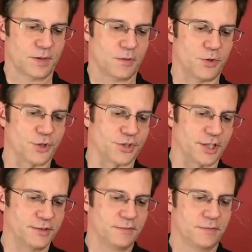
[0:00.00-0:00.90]
When you're
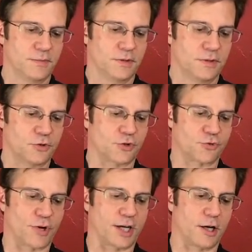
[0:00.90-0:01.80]
done, just
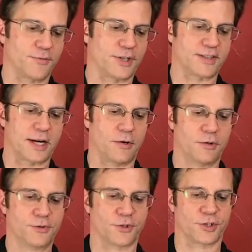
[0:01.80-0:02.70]
dry it off on a
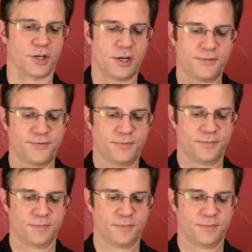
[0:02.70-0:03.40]
towel, turn it off,